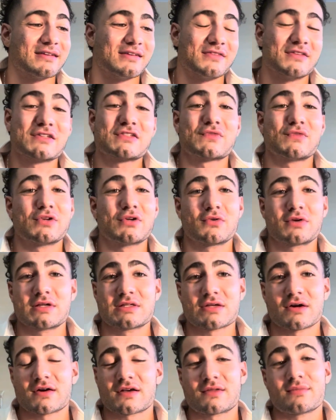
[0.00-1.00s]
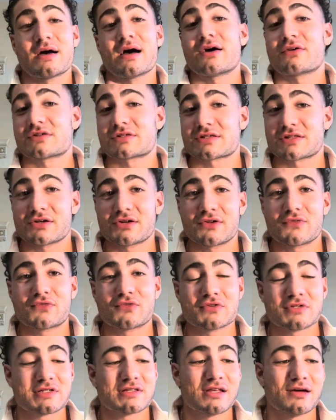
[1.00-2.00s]
in this video, he talked about how to study for
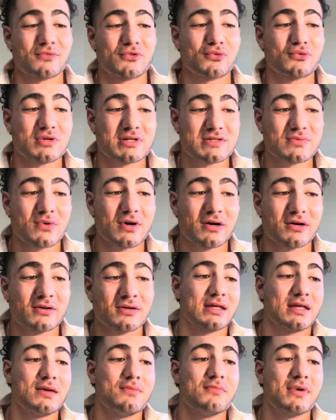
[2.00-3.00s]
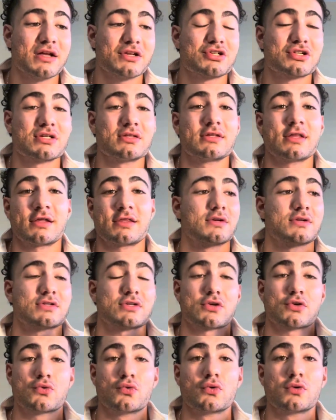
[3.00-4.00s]
your step two as well. He mentioned that there's
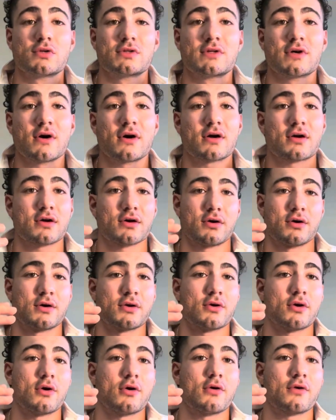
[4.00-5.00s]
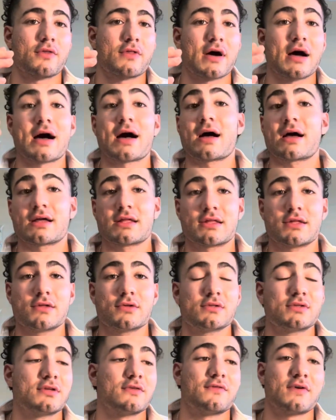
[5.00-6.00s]
a Google Doc on all the high
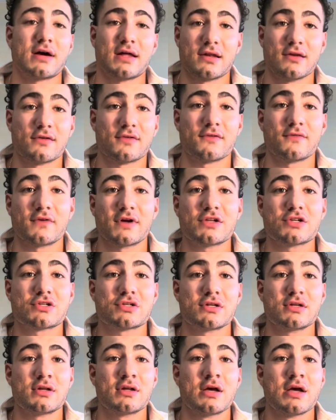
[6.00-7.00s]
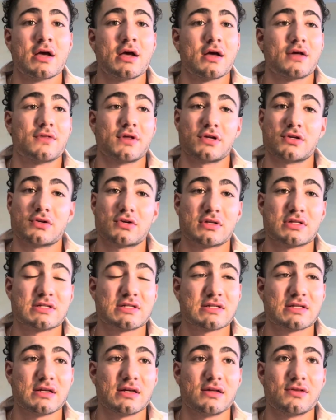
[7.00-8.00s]
yield divine intervention that you can
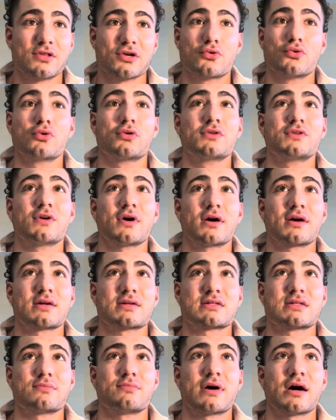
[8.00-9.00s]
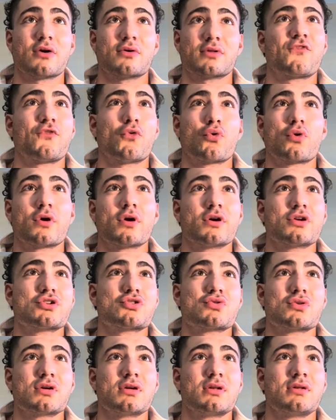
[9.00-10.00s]
see. The Google Doc is about
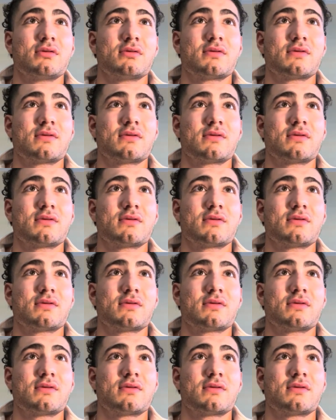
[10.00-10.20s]
400